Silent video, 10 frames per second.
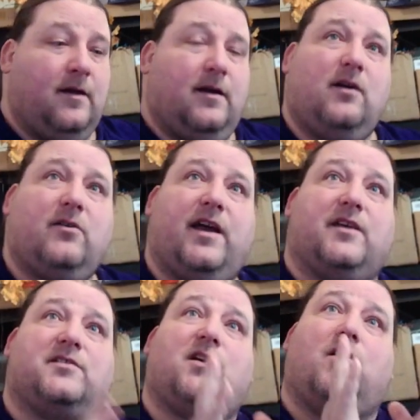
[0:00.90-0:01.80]
Okay,
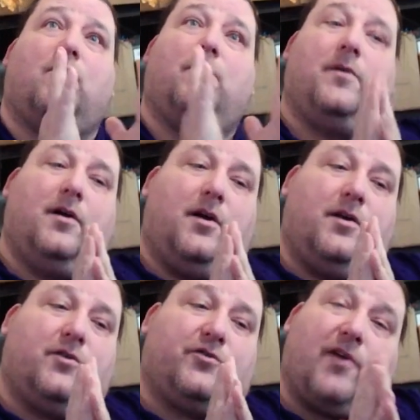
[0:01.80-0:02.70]
so
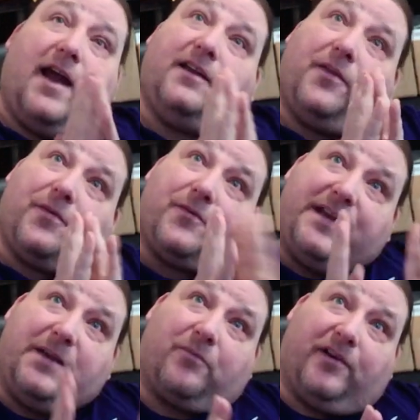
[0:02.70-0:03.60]
you're trying to
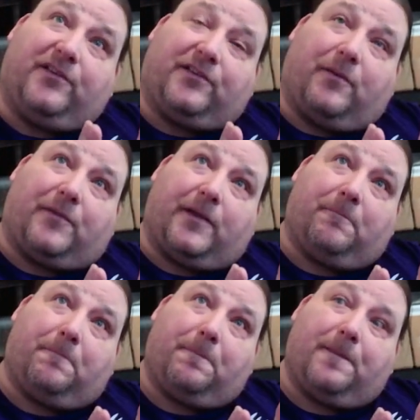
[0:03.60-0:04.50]
3D print something
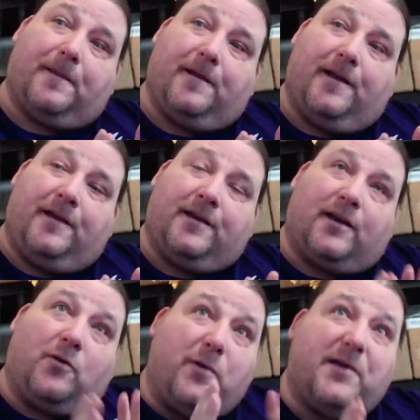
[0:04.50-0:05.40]
and you got a
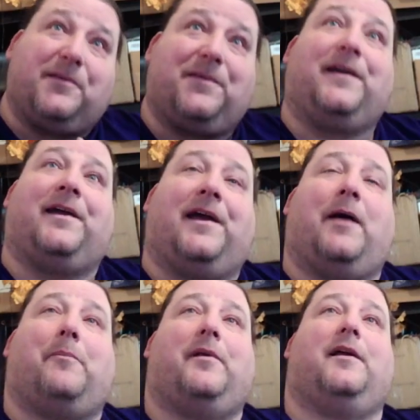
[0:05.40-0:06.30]
weird thing
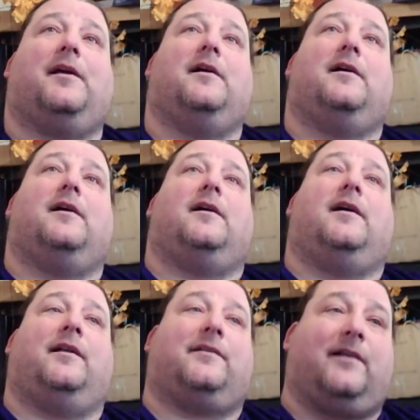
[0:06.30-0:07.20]
happening.
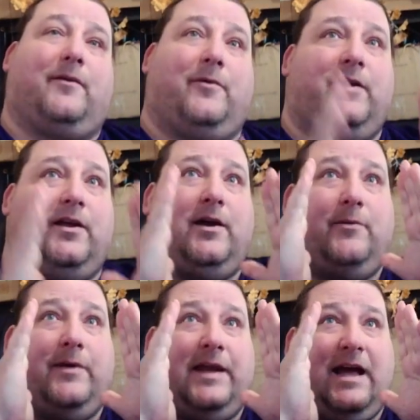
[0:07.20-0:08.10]
It's like when you
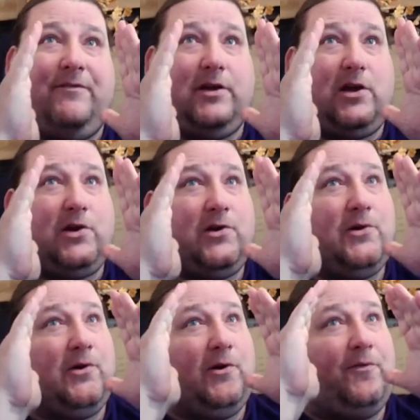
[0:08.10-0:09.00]
when you have like a
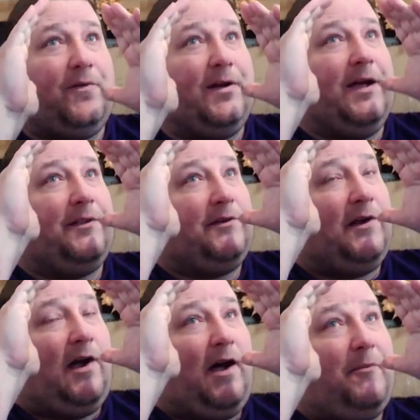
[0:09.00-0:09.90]
curve at the
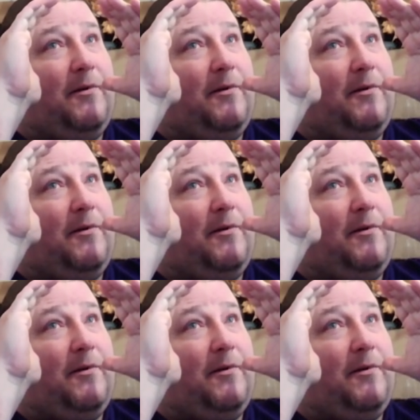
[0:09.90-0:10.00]
top,